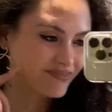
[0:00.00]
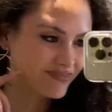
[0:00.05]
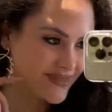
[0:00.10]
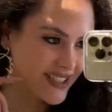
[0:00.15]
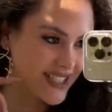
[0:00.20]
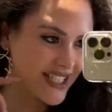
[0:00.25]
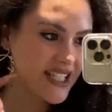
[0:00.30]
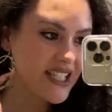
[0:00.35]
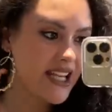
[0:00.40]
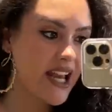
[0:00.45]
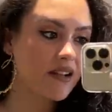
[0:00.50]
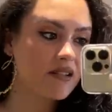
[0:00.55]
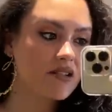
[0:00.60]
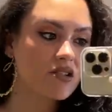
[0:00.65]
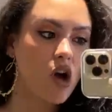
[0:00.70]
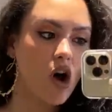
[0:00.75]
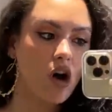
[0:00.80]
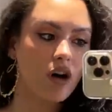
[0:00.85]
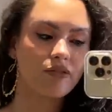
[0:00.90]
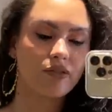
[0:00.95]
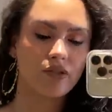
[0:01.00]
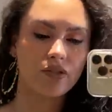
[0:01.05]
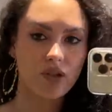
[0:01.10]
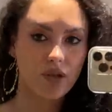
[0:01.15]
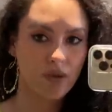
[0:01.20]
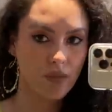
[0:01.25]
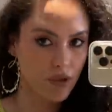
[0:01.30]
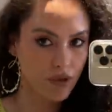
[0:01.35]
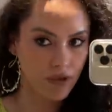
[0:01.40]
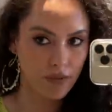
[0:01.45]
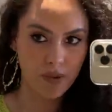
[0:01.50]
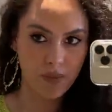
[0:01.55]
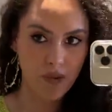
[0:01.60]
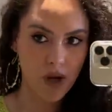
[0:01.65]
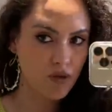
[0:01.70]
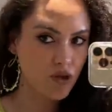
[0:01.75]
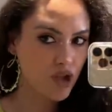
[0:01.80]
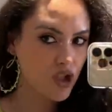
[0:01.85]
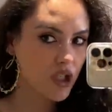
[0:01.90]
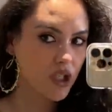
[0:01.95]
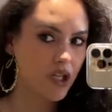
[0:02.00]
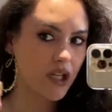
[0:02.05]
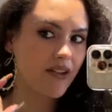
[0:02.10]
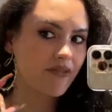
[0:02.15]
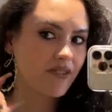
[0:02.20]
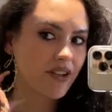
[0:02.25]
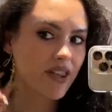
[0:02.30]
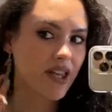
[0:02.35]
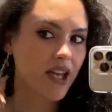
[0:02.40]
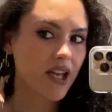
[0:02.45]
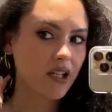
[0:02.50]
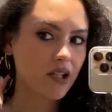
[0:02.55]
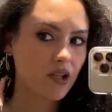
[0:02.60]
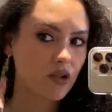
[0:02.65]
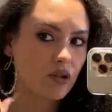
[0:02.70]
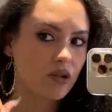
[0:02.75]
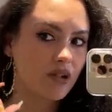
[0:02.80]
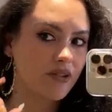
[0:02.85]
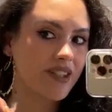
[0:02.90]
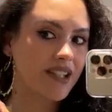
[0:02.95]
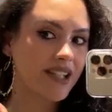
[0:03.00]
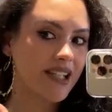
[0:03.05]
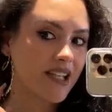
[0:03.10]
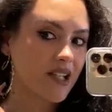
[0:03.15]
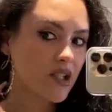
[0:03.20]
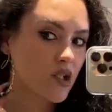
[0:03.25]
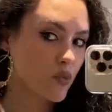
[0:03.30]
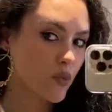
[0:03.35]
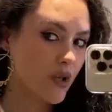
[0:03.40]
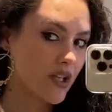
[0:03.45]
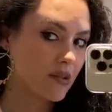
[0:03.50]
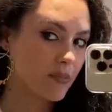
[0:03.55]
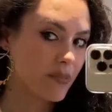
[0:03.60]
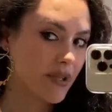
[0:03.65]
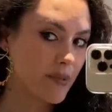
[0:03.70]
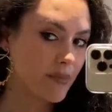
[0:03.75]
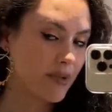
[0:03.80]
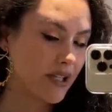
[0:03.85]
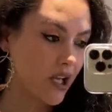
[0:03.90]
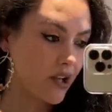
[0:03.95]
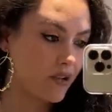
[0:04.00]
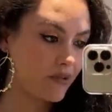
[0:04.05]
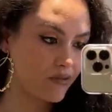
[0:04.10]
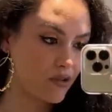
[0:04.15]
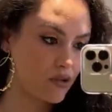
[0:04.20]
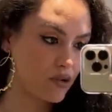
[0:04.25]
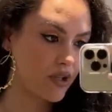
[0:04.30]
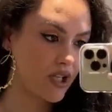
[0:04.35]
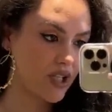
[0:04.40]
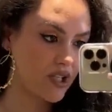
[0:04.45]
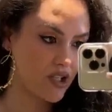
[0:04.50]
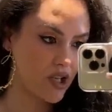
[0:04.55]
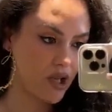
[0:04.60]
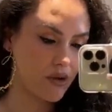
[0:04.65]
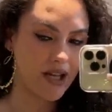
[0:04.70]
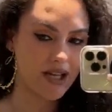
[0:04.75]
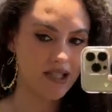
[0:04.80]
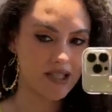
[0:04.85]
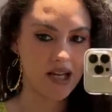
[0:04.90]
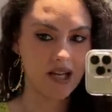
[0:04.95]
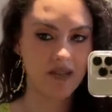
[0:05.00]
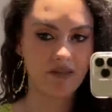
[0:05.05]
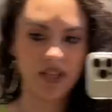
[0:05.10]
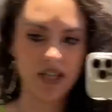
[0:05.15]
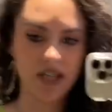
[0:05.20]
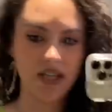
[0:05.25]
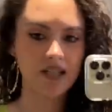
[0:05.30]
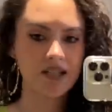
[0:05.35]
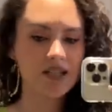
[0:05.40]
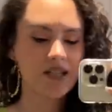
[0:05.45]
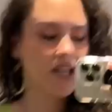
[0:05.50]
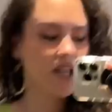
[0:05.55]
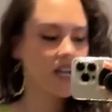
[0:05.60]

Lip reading: Details of the promotion and everything and all of the links will be below for it, so head down there.